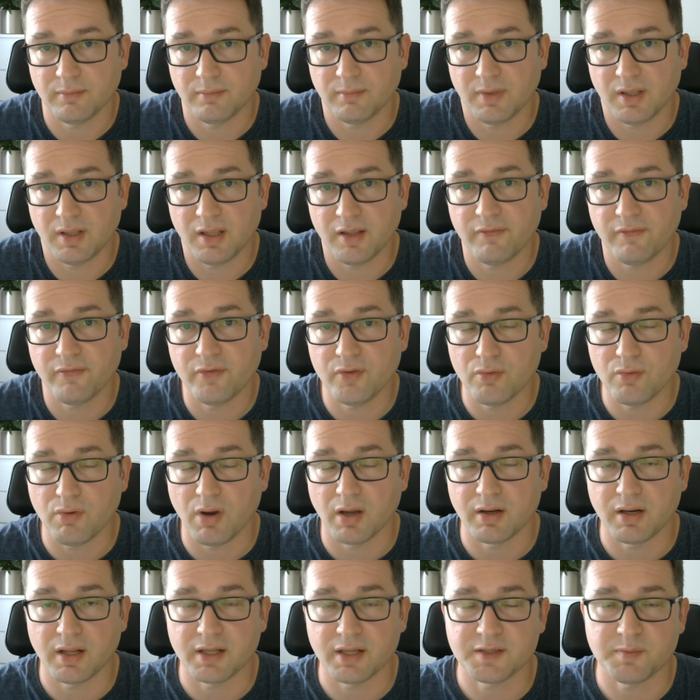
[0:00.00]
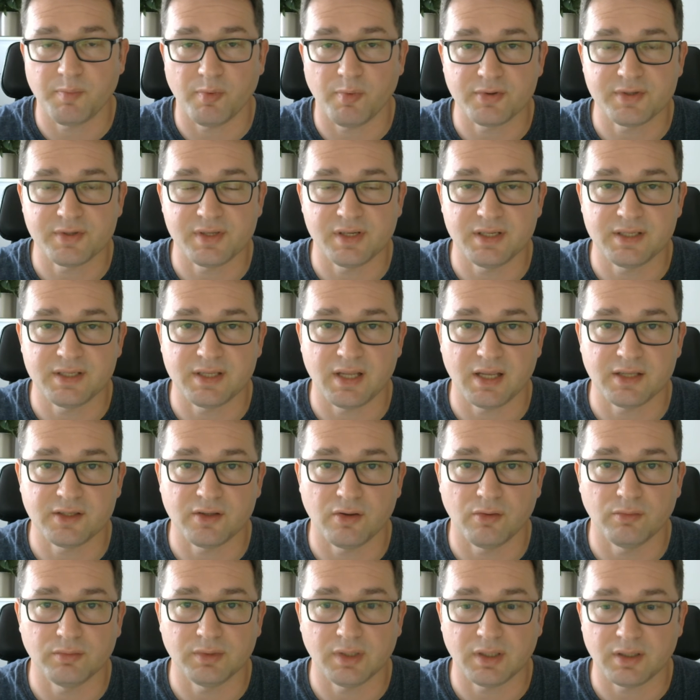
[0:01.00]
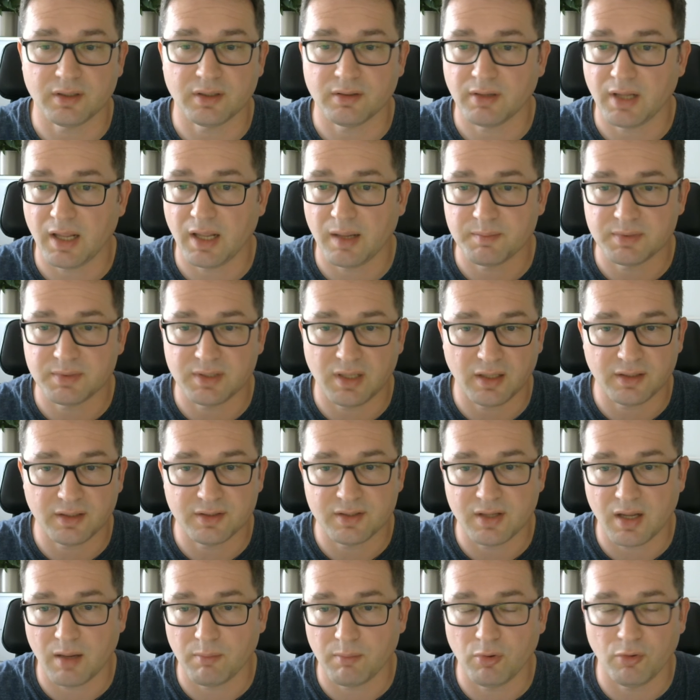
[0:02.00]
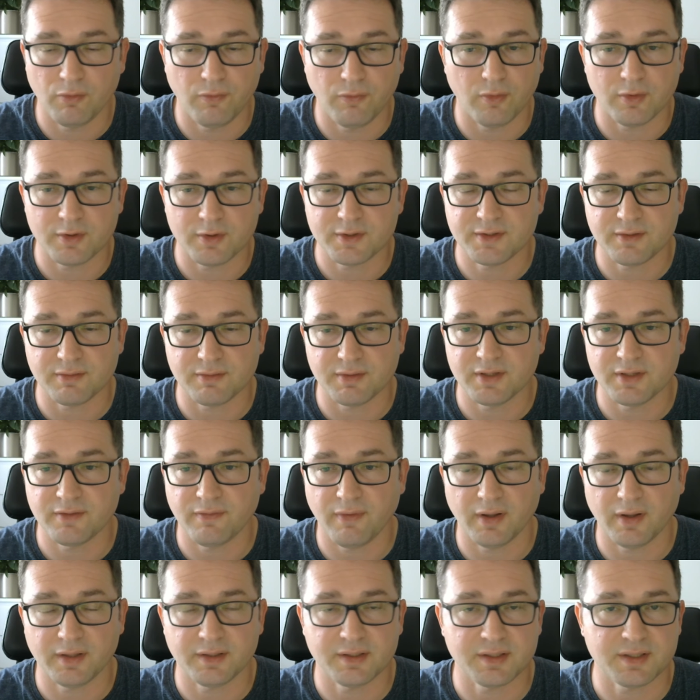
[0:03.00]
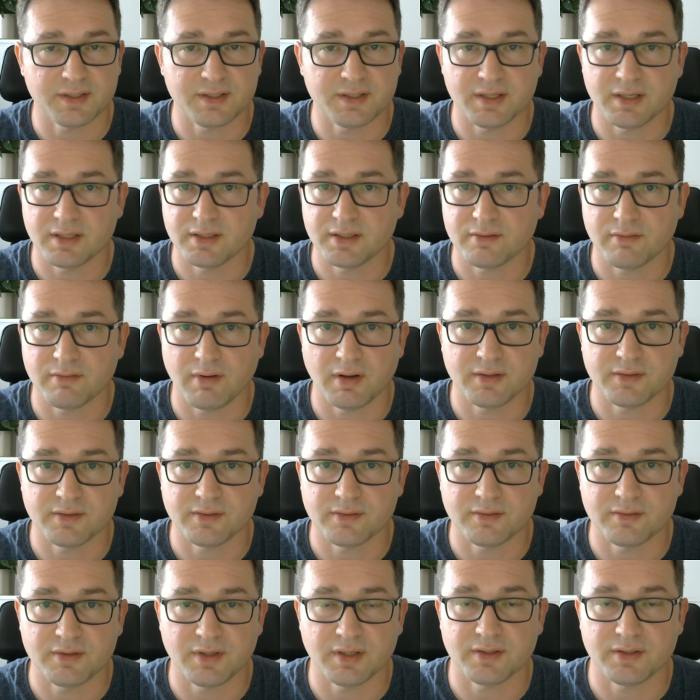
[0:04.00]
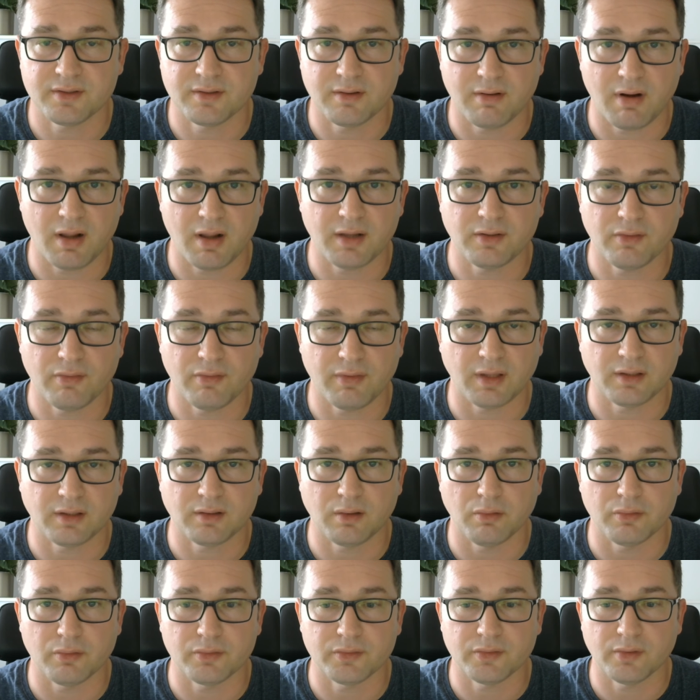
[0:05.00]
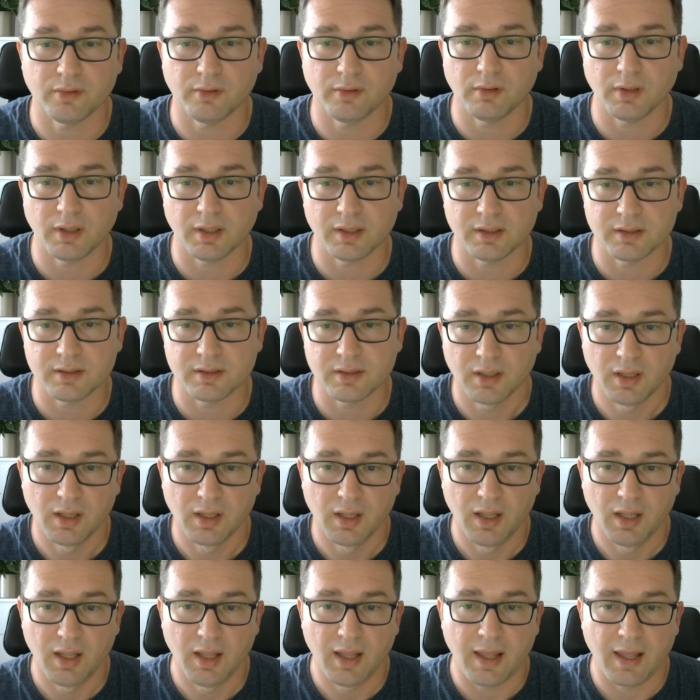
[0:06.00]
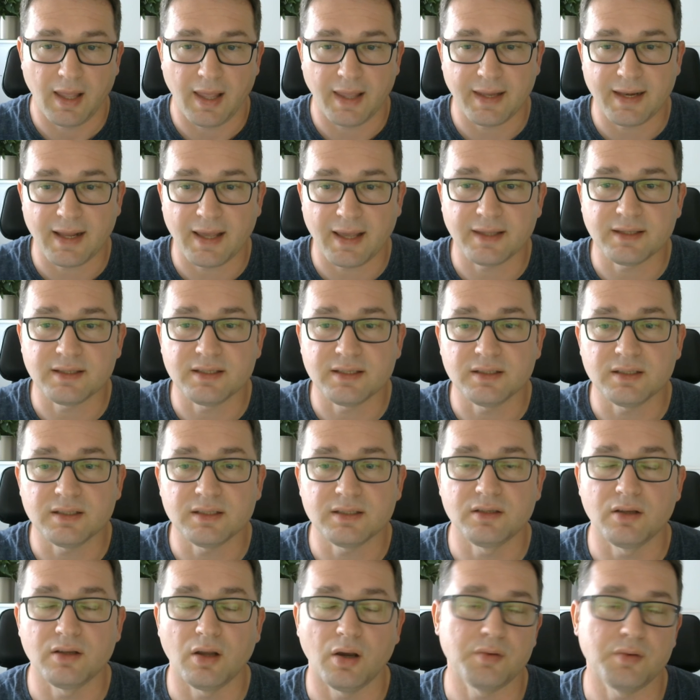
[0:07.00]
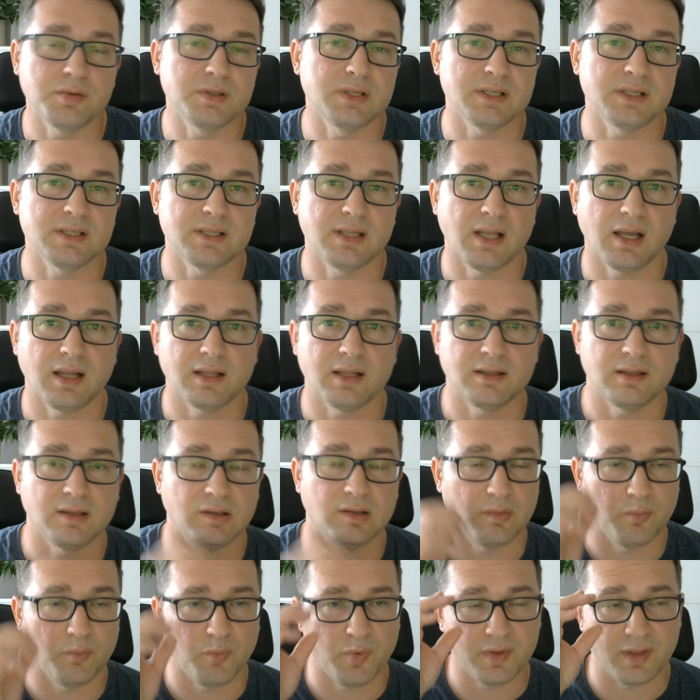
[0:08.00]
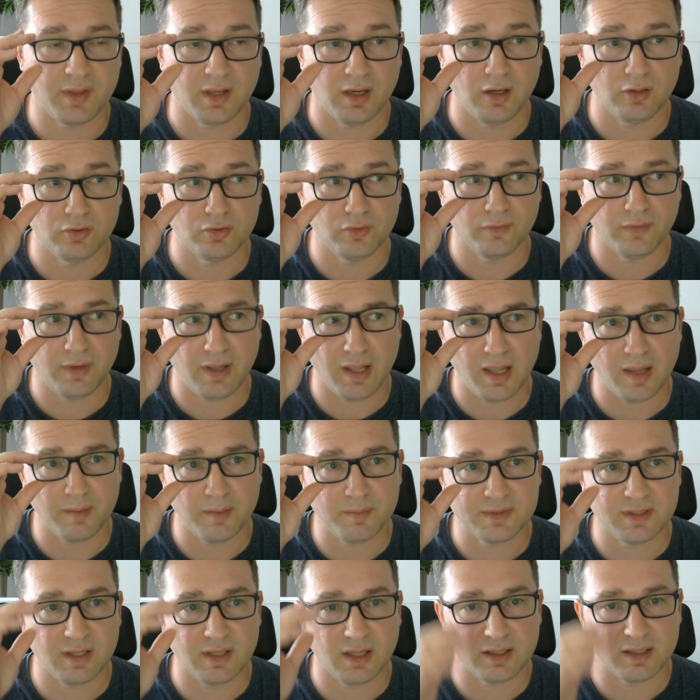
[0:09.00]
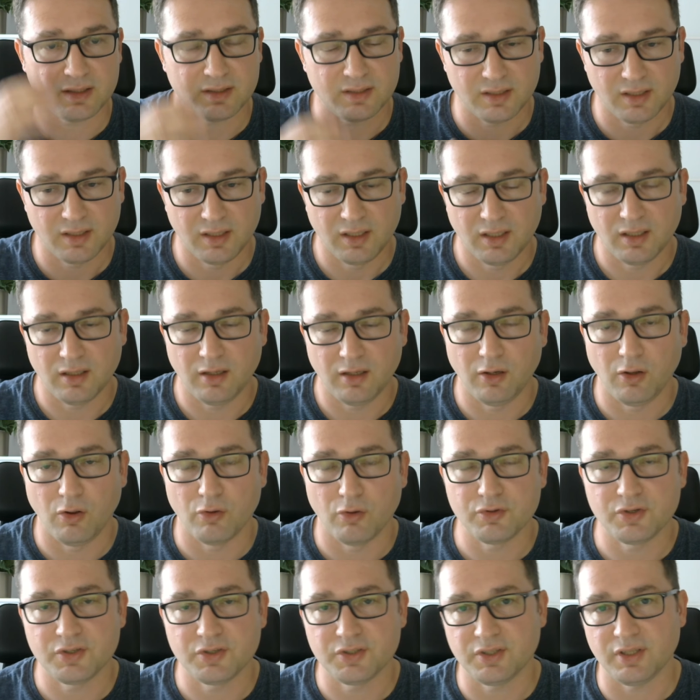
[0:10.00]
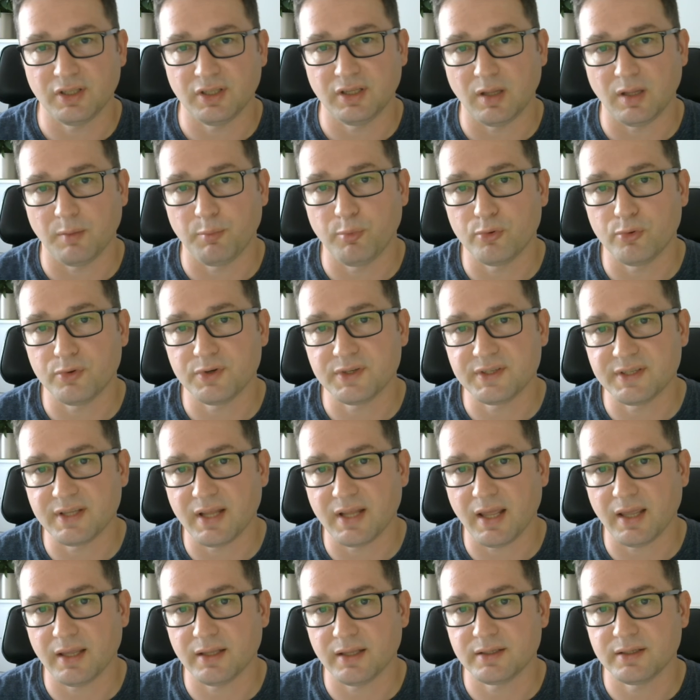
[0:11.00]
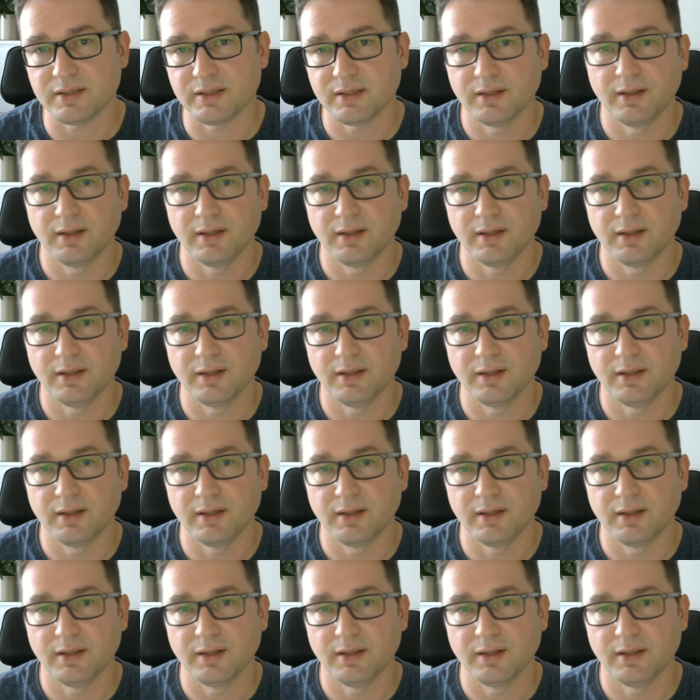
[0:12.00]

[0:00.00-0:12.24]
if you an Xbox Series S owner, games like Diablo 4, Street Fighter 6 runs just great on that console. And I did notice that with a lot of games that launched in a poor state,